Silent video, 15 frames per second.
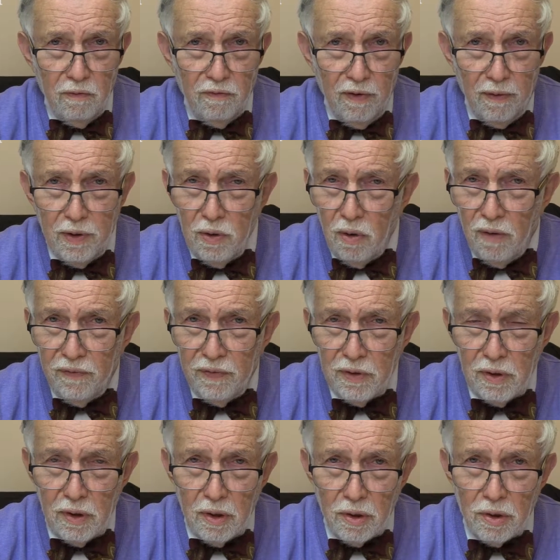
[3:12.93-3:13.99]
Very
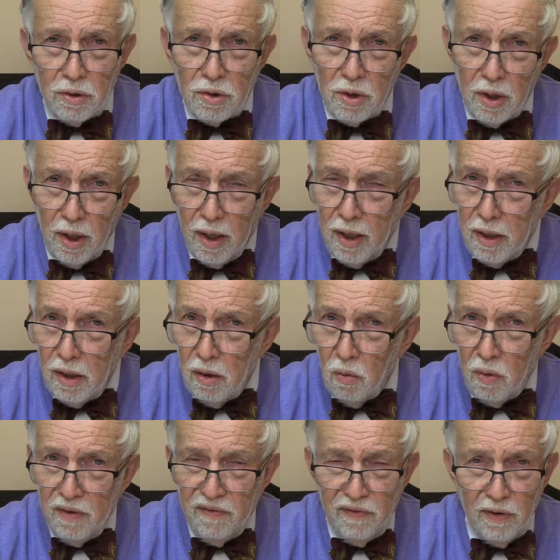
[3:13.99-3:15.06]
often today
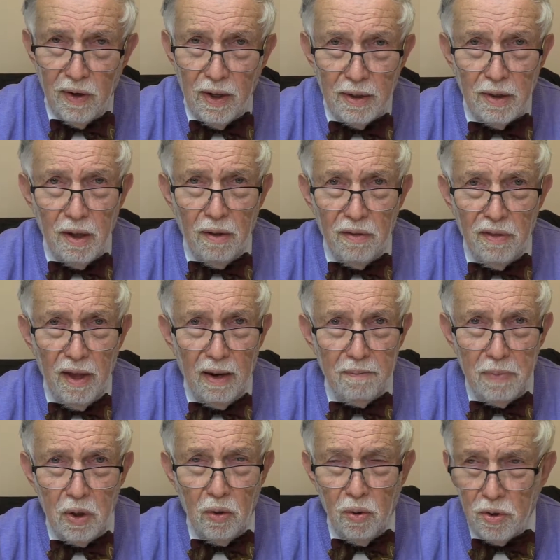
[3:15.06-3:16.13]
we find that
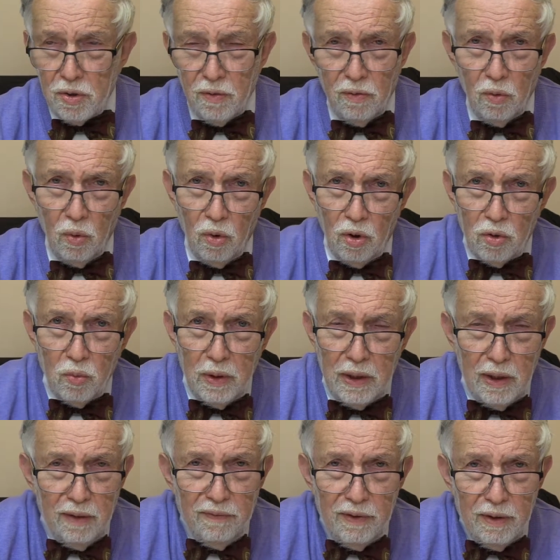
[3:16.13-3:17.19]
because of the world we
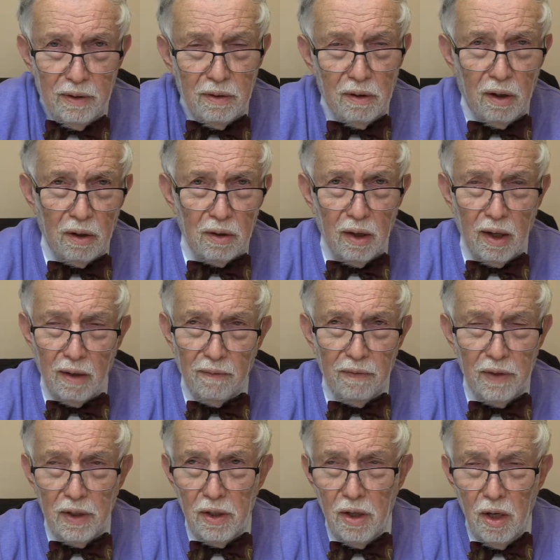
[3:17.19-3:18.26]
live in, a lot of
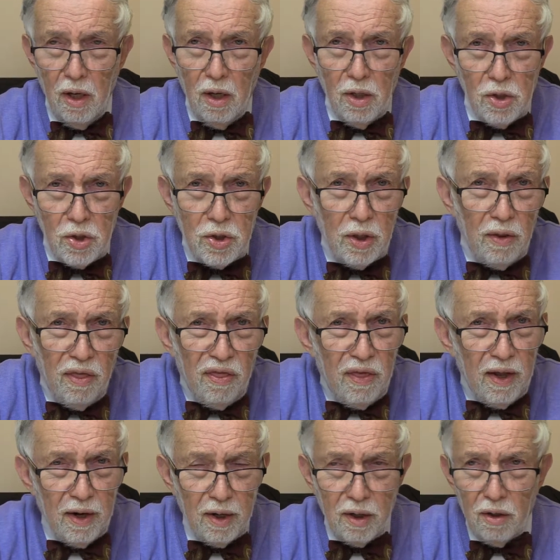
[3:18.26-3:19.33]
the
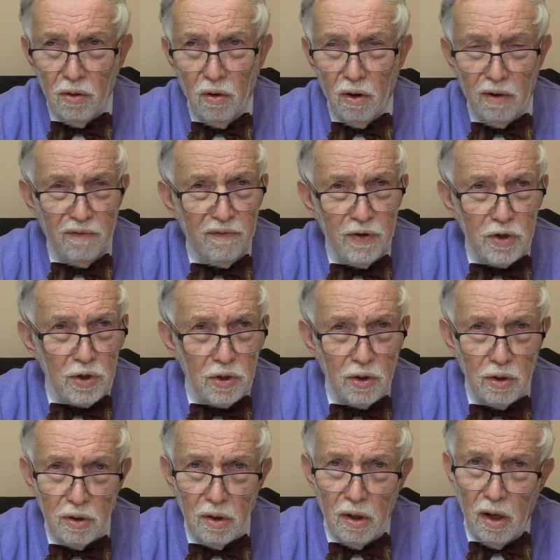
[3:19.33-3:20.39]
synthetic and
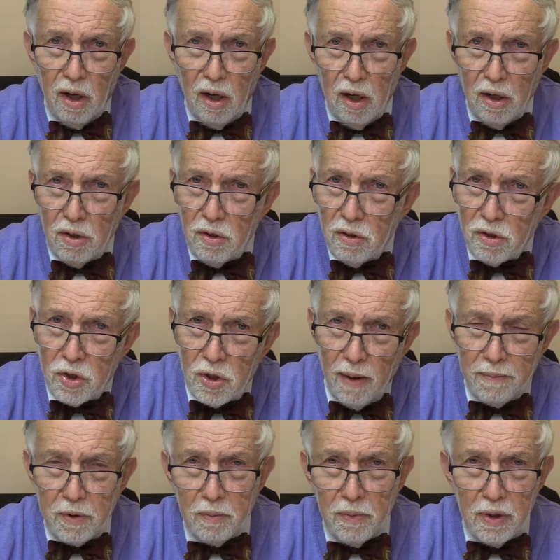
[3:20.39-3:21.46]
artificial
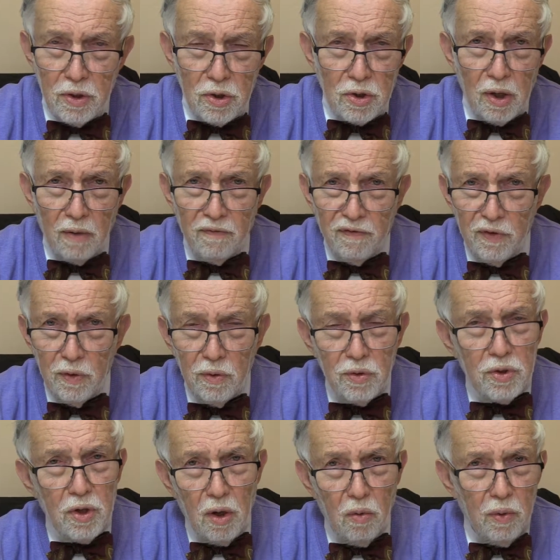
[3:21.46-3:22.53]
supplements and
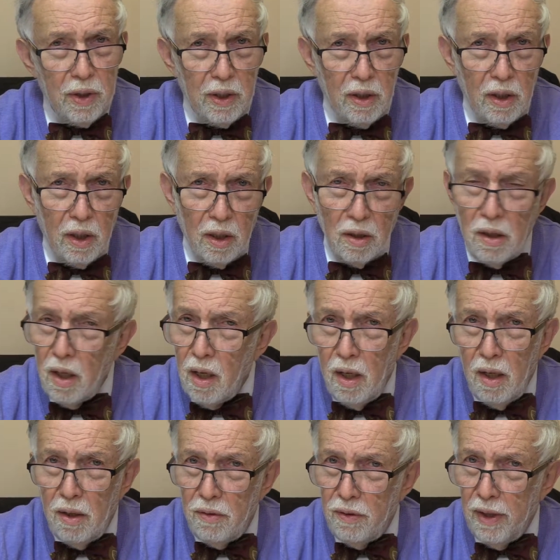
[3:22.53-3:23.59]
foods that we eat,
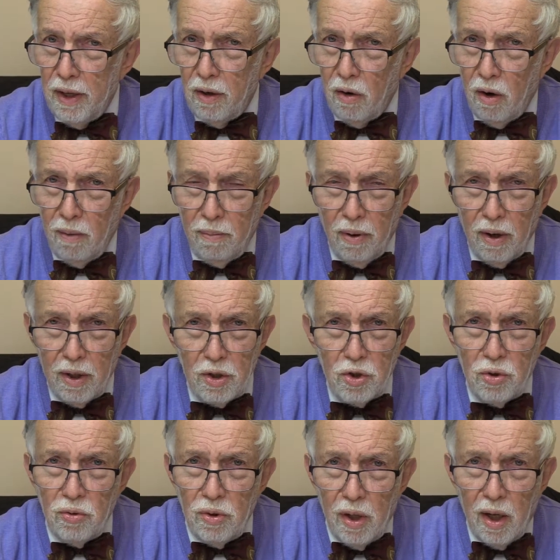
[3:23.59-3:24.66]
that our bodies
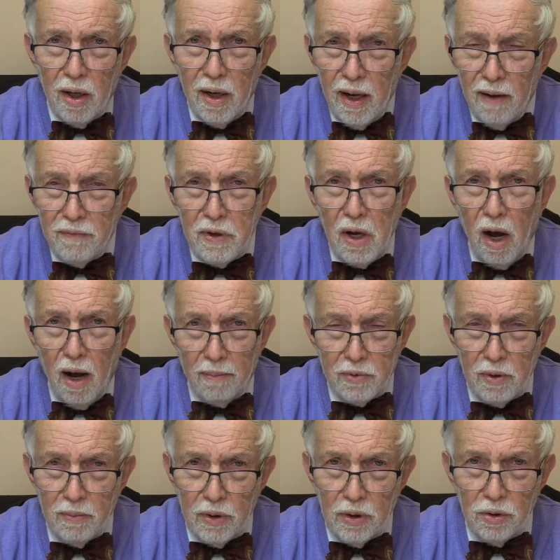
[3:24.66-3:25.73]
do not have the
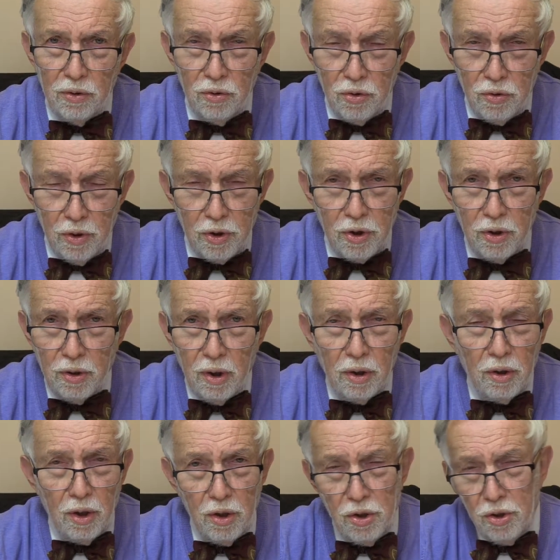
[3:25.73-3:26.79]
optimal nutrition
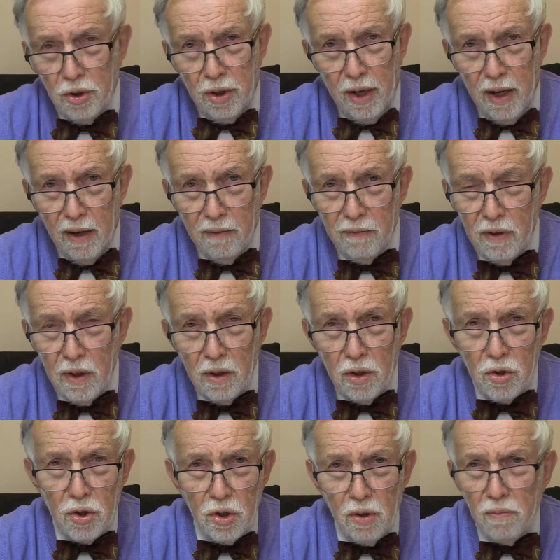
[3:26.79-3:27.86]
that they should have.
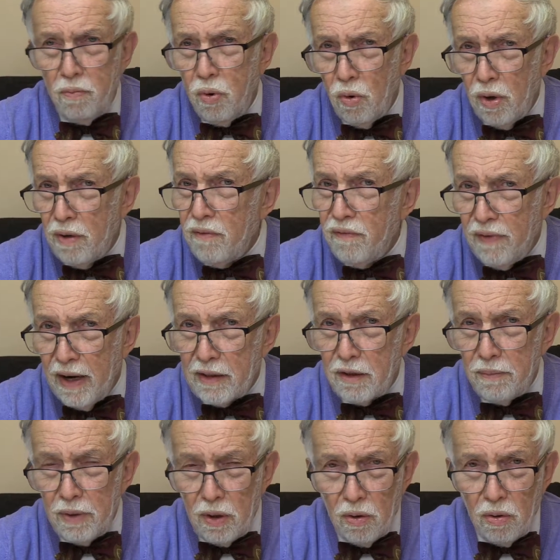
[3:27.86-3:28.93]
This is an important factor
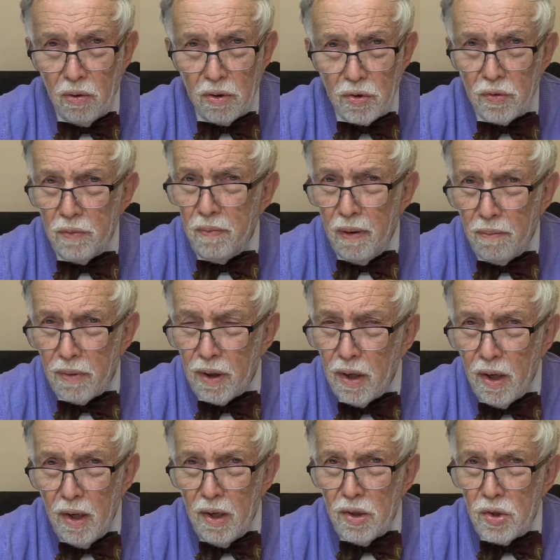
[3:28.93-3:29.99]
because, remember,
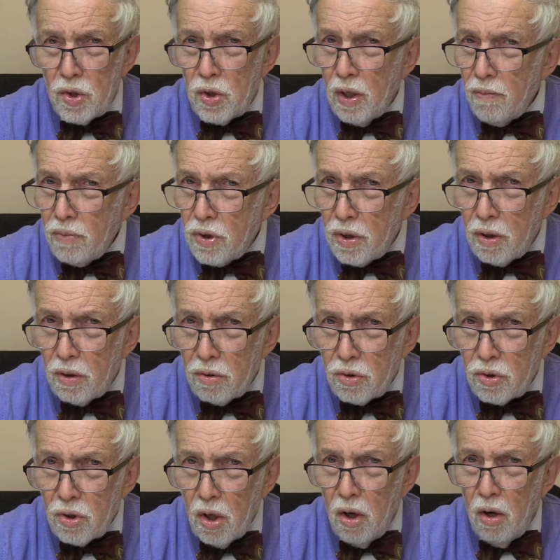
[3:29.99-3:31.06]
stem
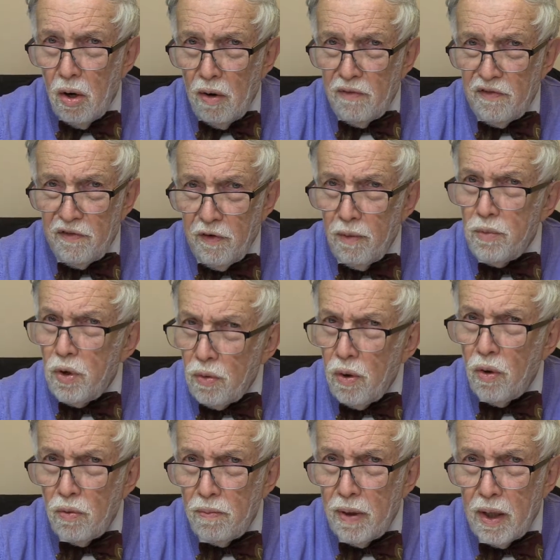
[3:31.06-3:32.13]
cells from your
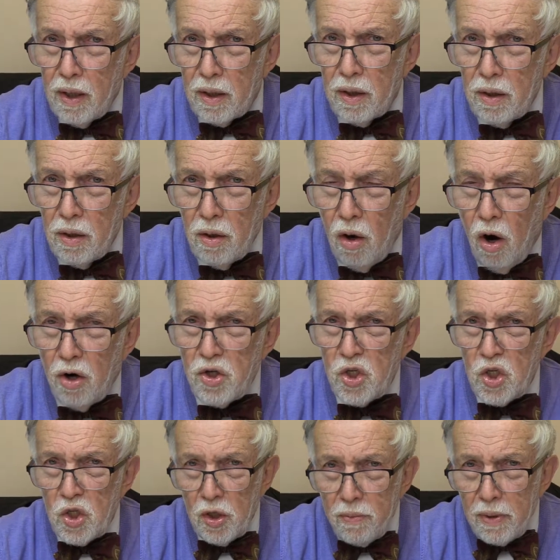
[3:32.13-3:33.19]
own body are
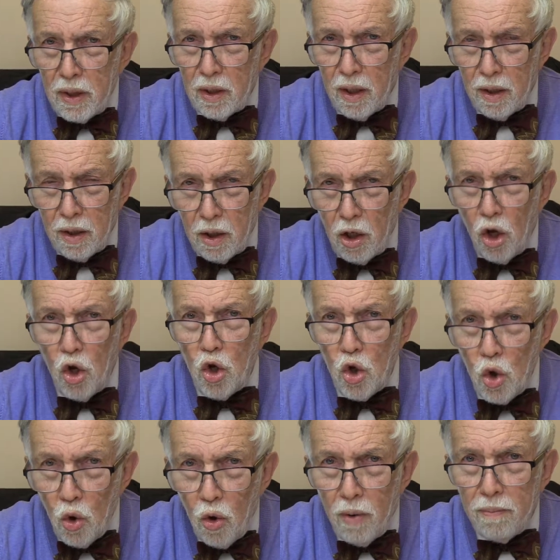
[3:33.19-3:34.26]
stimulating
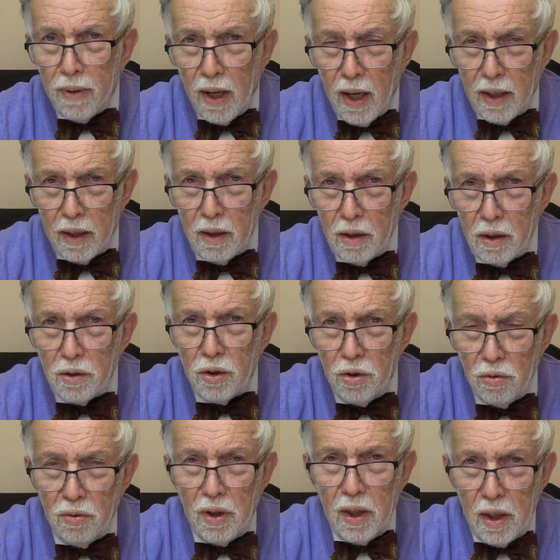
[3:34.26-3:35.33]
your body to
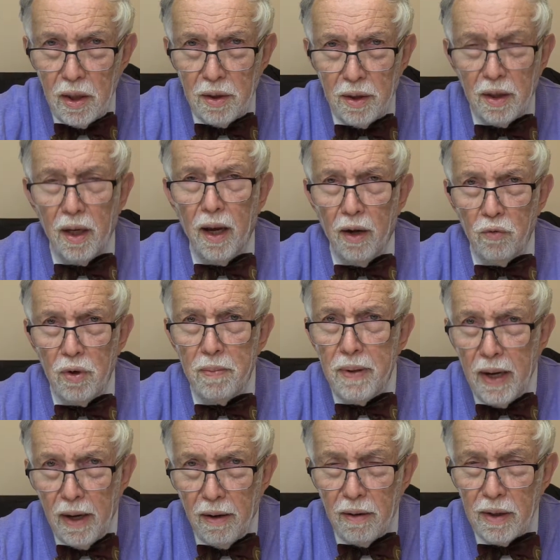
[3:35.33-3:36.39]
do the healing and
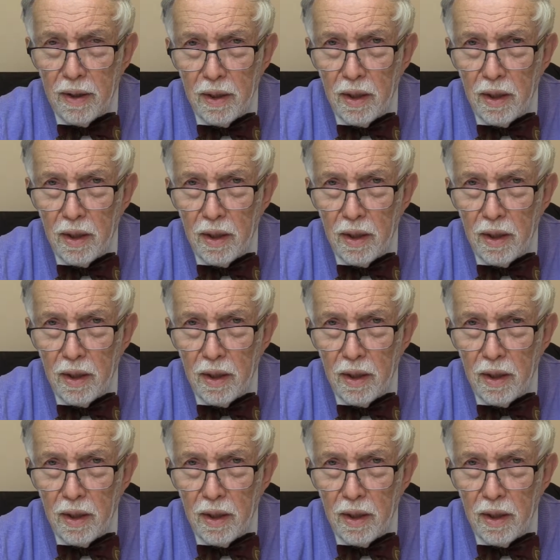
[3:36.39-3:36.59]
repair.